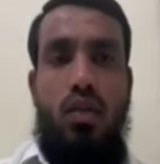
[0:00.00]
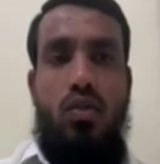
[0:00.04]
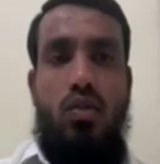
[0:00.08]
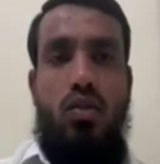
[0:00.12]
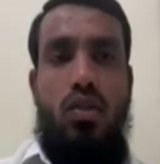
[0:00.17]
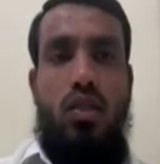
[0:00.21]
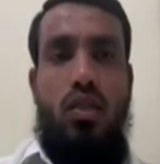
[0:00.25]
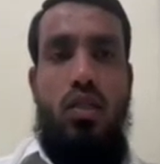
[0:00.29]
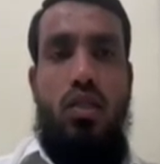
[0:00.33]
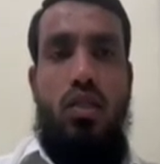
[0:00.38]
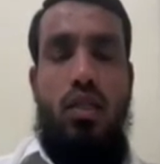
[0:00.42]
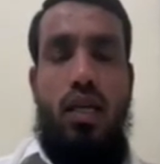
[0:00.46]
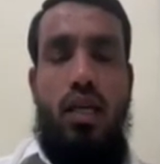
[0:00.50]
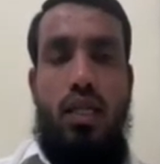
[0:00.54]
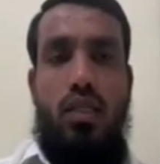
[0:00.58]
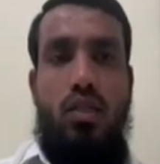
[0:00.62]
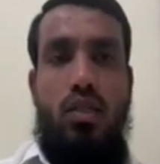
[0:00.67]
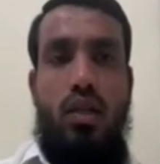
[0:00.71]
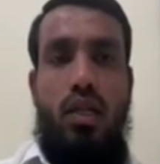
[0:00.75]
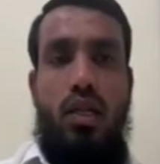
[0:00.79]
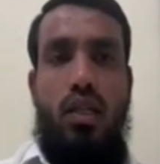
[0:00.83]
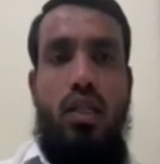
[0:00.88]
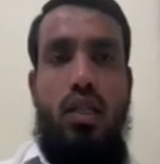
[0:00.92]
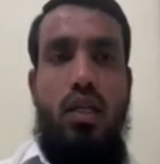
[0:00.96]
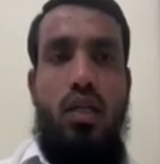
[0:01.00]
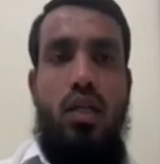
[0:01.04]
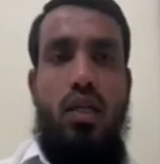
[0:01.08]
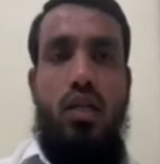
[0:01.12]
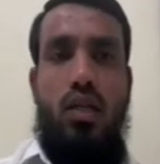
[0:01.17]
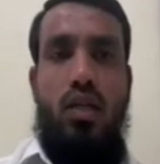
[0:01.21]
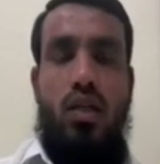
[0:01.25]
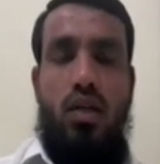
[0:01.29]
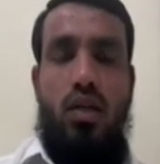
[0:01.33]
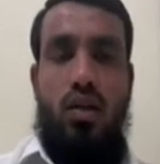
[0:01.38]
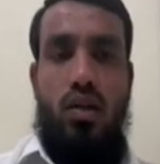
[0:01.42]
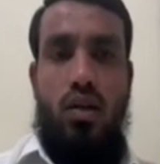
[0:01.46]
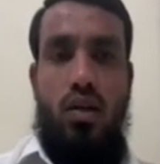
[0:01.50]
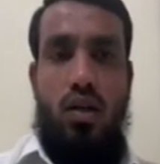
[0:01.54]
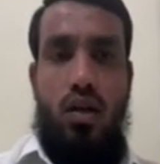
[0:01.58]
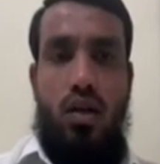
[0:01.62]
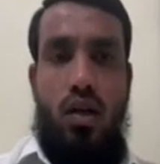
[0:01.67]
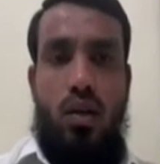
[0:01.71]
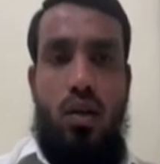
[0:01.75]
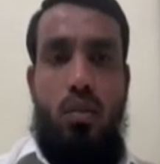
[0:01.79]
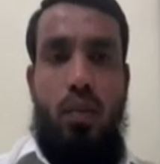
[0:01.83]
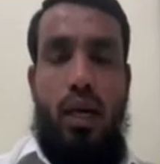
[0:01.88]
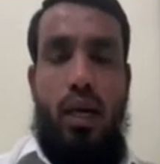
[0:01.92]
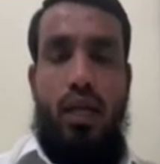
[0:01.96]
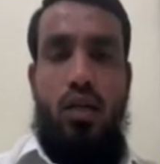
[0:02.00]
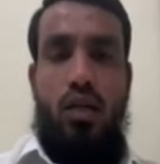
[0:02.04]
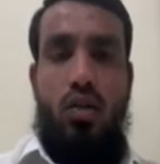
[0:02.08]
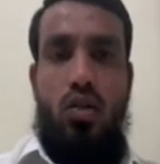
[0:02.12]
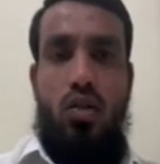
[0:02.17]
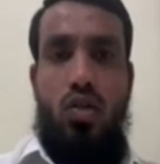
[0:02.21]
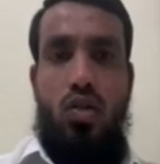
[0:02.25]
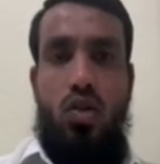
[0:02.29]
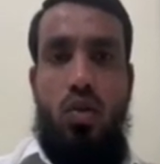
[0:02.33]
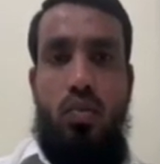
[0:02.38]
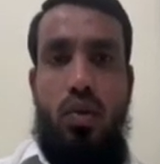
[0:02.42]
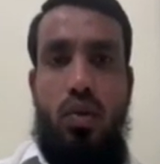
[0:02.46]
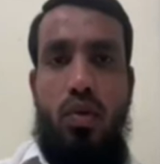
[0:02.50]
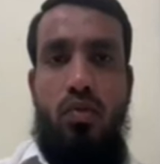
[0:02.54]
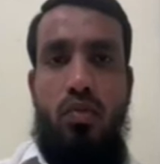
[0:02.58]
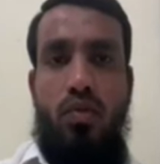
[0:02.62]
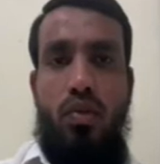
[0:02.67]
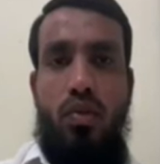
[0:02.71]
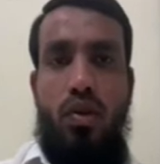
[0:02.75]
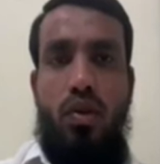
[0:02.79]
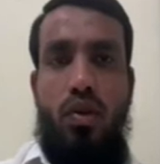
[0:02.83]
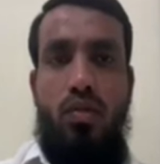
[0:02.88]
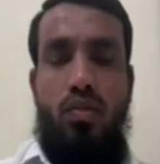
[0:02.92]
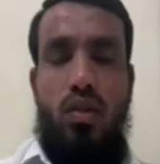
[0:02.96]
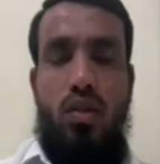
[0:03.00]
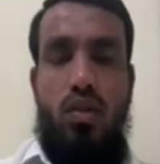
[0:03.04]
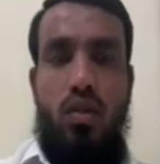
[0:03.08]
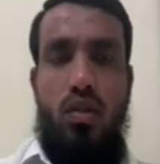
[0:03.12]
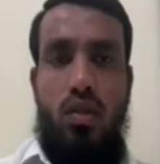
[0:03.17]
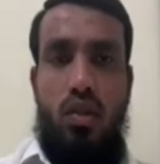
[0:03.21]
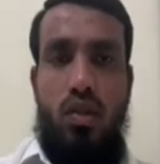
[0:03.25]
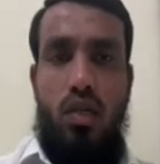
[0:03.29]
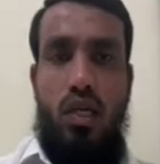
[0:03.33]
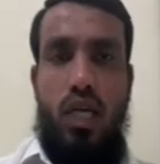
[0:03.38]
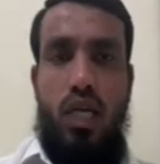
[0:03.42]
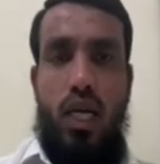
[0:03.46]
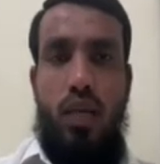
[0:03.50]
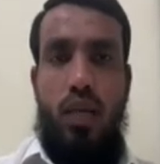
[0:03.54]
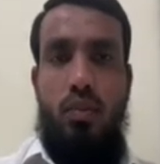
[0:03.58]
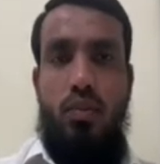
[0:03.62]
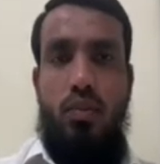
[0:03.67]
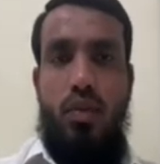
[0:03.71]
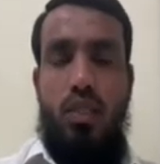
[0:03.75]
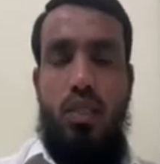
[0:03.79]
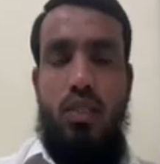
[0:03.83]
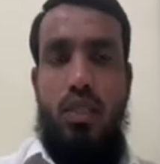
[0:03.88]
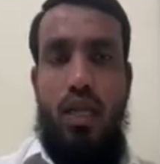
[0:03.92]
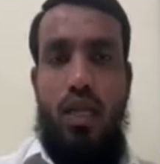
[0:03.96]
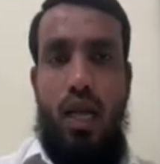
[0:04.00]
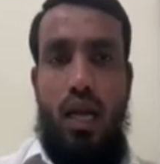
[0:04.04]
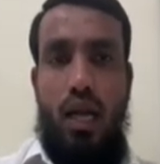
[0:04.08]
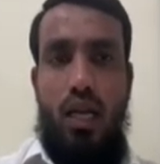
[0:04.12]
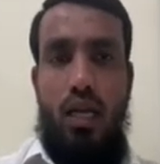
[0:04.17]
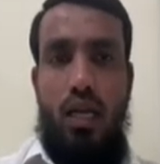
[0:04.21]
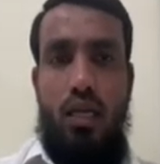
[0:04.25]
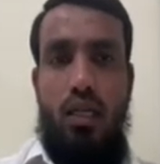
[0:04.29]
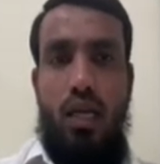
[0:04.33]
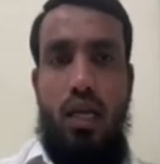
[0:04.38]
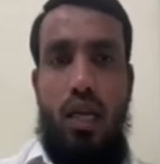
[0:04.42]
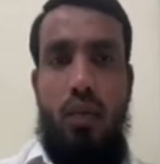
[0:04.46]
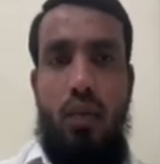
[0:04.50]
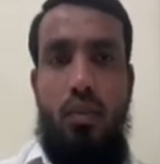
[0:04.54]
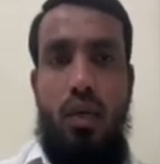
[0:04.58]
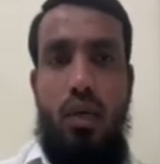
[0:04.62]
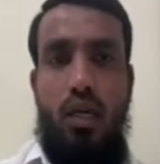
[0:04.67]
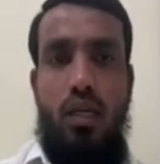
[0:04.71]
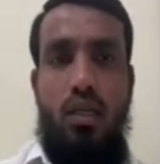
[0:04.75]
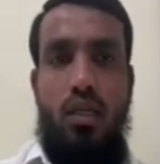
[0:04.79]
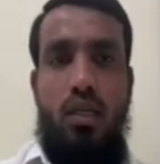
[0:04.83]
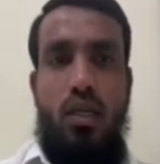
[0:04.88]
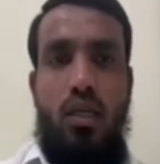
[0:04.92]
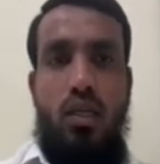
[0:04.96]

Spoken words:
So this is actually the microscopic view of the third type, Scralanthyne kinema.